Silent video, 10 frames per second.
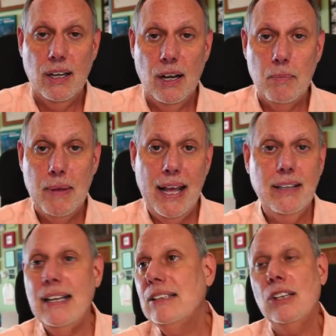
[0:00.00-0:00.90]
Um,
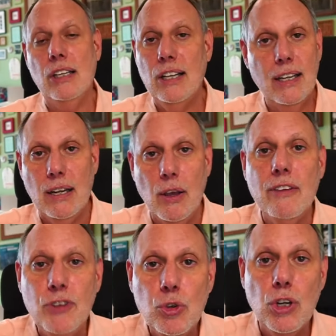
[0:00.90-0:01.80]
and that's it.
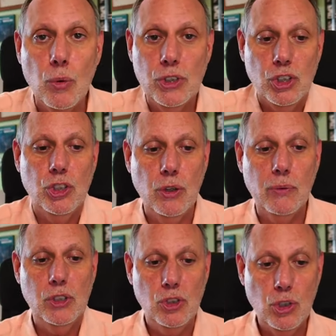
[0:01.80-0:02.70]
If you know what you're
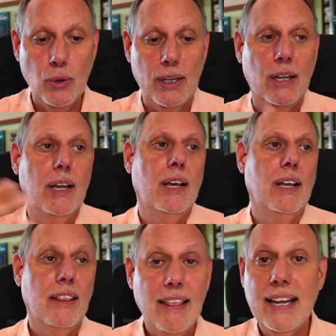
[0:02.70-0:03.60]
doing when you do it,
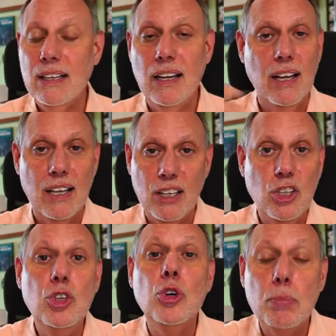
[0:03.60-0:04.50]
then
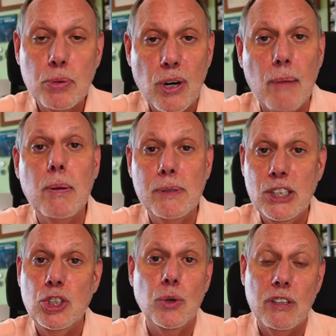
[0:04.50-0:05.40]
you'll
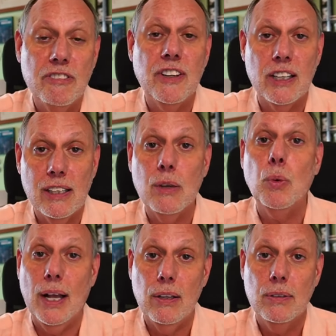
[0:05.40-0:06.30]
probably do it fairly
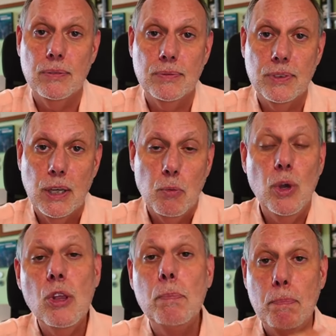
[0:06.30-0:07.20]
well.
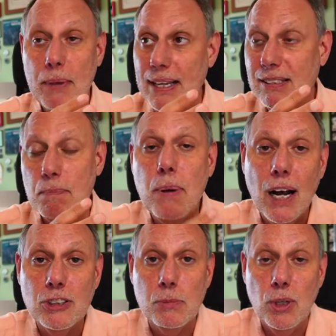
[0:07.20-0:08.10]
Will is it
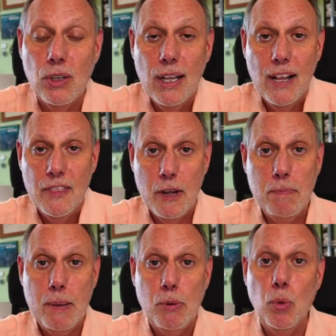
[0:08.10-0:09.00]
possible
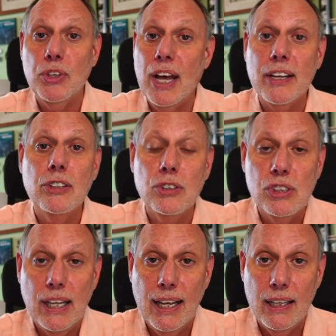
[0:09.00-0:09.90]
that people will not
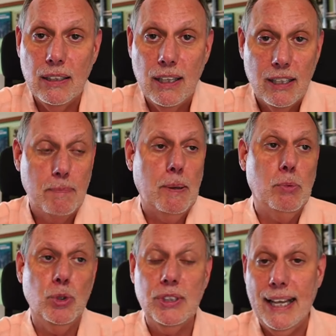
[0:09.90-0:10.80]
understand, that
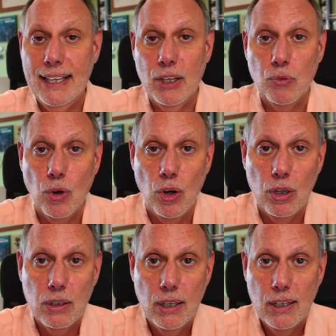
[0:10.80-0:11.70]
people will take it
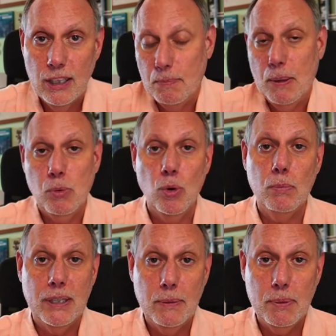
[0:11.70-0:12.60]
wrong, that people
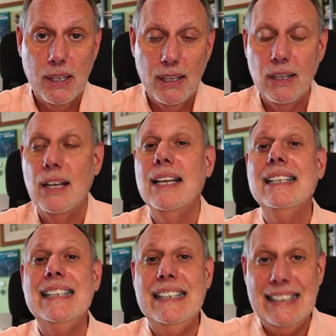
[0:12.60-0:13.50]
will manipulate it?
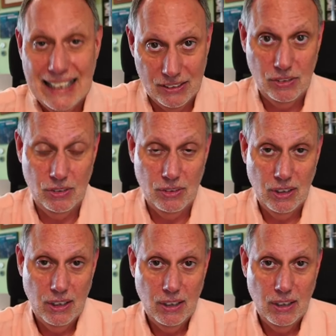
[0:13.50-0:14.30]
Yes.